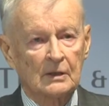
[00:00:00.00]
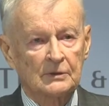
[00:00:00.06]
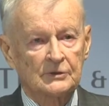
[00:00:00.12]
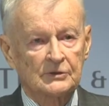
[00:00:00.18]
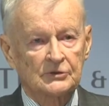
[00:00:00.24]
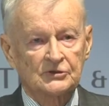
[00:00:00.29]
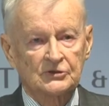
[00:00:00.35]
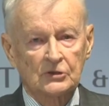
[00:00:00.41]

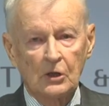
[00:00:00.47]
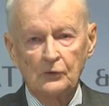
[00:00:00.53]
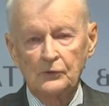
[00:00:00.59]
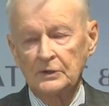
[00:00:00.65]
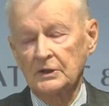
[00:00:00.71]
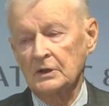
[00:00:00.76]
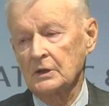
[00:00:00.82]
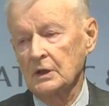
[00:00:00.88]
there is
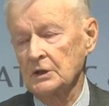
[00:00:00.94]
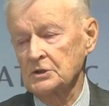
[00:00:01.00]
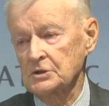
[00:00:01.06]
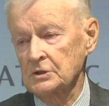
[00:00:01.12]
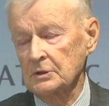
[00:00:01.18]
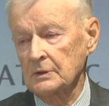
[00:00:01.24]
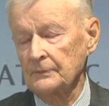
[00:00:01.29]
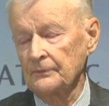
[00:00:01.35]
no
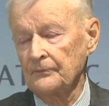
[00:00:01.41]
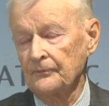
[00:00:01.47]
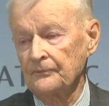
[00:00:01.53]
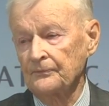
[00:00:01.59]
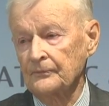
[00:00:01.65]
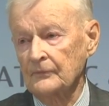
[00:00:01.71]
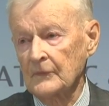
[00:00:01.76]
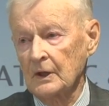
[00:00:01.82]
indication
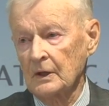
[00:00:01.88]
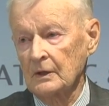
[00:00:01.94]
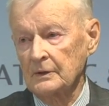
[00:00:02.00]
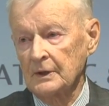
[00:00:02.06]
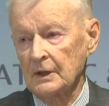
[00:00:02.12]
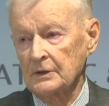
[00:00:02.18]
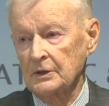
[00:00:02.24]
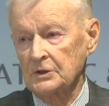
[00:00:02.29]

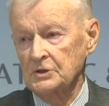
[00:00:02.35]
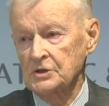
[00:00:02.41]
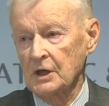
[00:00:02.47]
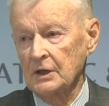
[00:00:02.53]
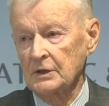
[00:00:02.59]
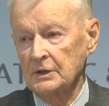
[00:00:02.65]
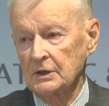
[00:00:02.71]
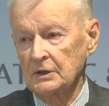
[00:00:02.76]
that the
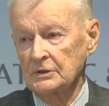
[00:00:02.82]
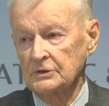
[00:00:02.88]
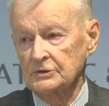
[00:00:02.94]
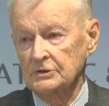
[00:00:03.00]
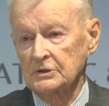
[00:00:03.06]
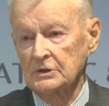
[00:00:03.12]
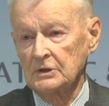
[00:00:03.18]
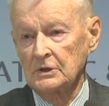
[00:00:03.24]

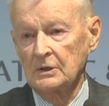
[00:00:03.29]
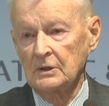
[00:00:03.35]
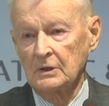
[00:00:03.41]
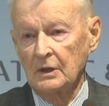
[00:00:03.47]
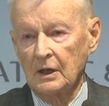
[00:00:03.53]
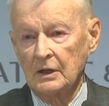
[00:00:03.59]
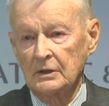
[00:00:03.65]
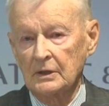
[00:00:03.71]
Chinese
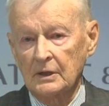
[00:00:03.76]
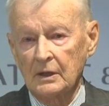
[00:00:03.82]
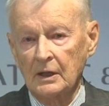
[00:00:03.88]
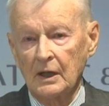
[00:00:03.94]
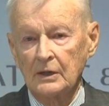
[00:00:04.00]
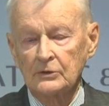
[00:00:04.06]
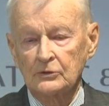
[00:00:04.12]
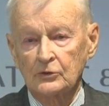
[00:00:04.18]
are
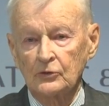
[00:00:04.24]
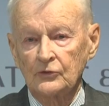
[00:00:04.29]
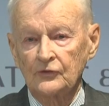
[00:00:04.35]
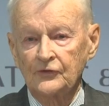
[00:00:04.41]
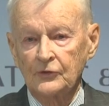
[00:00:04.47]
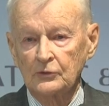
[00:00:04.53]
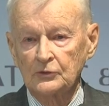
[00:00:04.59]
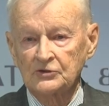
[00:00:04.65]
inclined to
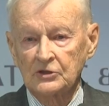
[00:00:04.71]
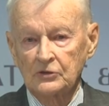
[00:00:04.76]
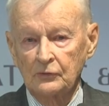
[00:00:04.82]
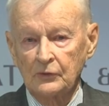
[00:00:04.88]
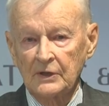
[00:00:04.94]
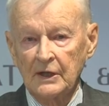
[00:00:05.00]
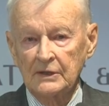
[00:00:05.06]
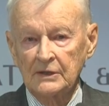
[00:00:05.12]
infuse it
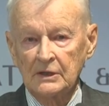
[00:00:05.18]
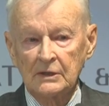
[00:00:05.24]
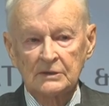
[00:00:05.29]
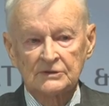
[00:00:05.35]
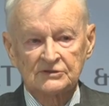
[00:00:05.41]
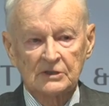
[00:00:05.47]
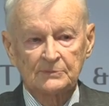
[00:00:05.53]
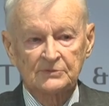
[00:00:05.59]
with
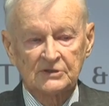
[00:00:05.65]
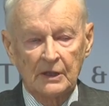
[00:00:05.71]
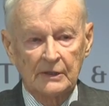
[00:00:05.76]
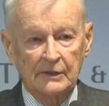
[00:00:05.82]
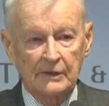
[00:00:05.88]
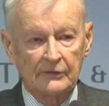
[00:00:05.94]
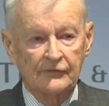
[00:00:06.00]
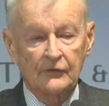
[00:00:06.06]
any
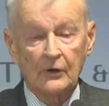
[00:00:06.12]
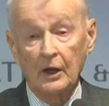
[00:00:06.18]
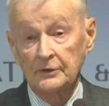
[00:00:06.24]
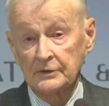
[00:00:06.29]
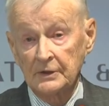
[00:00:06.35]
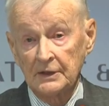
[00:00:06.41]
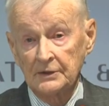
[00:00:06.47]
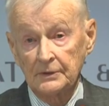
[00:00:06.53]
substantive
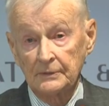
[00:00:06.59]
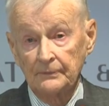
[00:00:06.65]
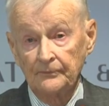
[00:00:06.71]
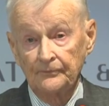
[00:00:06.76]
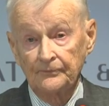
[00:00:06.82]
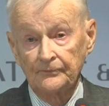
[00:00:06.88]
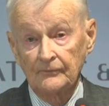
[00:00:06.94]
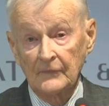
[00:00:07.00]
content.
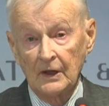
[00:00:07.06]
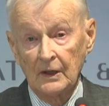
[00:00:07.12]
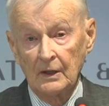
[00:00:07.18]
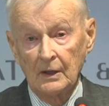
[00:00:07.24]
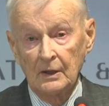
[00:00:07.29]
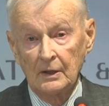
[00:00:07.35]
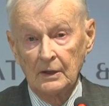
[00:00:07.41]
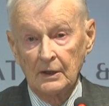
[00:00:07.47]

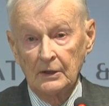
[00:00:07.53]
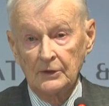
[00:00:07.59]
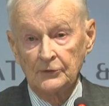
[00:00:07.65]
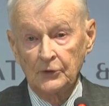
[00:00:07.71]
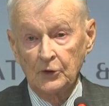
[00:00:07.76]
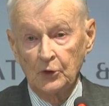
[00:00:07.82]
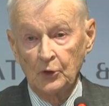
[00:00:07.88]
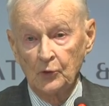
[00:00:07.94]

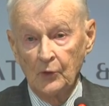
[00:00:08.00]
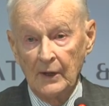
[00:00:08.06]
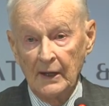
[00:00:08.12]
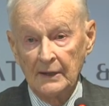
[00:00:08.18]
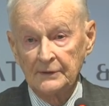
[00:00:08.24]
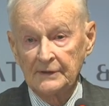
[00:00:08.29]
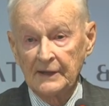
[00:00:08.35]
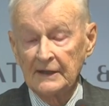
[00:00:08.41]
In the
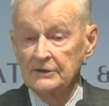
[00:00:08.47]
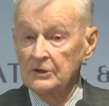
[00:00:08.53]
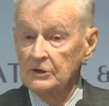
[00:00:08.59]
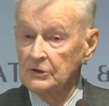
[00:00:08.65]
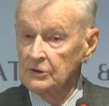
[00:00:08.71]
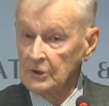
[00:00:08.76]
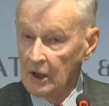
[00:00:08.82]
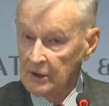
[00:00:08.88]
UN, they
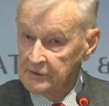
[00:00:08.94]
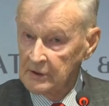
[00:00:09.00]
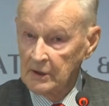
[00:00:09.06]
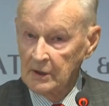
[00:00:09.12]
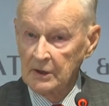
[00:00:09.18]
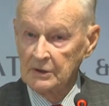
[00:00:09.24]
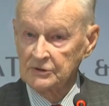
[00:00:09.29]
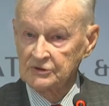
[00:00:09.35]
did not
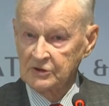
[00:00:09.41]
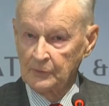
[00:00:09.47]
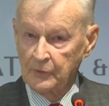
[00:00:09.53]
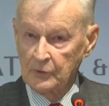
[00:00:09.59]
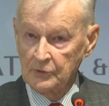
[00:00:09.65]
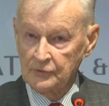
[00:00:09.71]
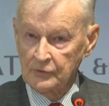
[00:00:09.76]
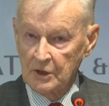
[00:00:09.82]

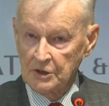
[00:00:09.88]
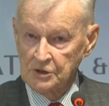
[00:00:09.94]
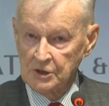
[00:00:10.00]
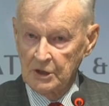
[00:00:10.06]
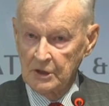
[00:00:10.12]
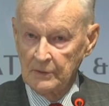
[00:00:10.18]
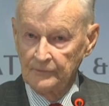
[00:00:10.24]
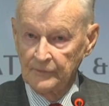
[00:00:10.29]
support
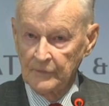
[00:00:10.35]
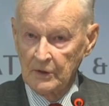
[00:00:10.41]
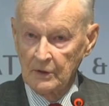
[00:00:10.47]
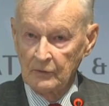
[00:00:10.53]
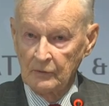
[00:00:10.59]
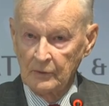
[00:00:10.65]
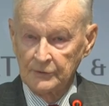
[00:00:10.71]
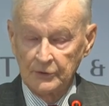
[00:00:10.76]
Russia
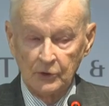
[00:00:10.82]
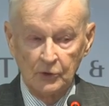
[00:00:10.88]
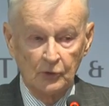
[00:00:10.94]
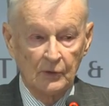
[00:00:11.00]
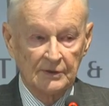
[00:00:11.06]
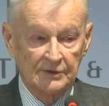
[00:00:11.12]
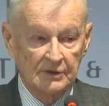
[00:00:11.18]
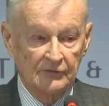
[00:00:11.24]
when the
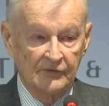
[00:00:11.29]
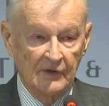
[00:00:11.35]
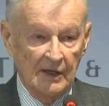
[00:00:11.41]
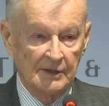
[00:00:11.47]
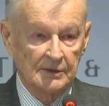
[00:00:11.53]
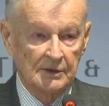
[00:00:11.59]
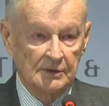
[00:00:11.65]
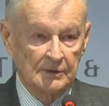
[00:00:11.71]
UN
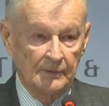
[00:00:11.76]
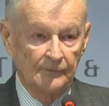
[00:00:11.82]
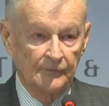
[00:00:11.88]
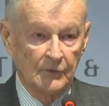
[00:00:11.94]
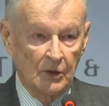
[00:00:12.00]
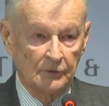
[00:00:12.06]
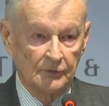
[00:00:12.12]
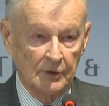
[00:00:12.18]
divided
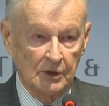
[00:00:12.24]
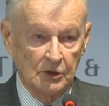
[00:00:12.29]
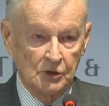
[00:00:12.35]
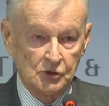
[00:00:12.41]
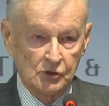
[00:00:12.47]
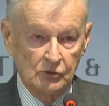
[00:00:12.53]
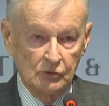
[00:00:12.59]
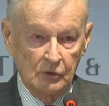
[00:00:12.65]
on the
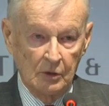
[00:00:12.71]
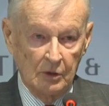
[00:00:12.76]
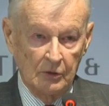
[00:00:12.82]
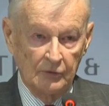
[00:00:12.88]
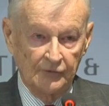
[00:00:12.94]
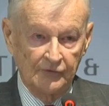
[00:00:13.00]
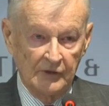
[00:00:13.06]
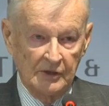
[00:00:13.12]
issue
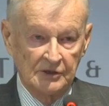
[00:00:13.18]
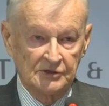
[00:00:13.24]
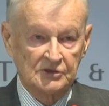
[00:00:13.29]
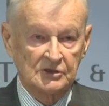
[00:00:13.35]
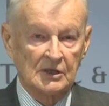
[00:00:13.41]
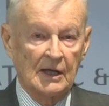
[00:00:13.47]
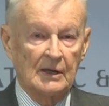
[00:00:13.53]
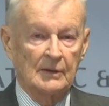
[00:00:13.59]
of
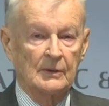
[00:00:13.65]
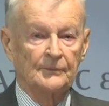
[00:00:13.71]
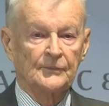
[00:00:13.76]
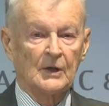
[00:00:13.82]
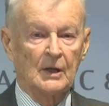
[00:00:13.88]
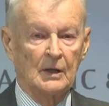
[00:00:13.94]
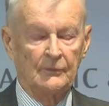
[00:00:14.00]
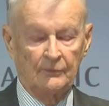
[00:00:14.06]
its
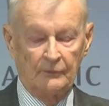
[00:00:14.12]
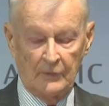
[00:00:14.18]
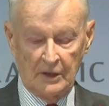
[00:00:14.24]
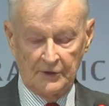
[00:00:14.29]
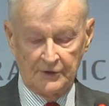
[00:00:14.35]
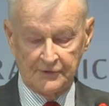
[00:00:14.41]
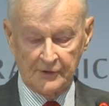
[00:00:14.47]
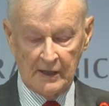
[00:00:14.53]

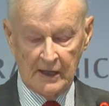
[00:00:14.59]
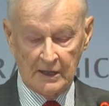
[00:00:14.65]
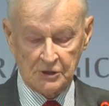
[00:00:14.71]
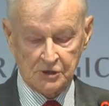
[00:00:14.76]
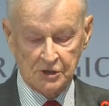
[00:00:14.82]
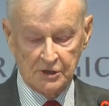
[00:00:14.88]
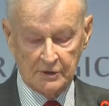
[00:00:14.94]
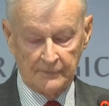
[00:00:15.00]
military
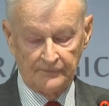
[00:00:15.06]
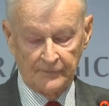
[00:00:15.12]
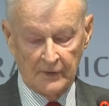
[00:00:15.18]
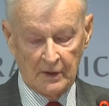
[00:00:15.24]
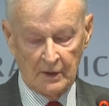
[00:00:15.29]
action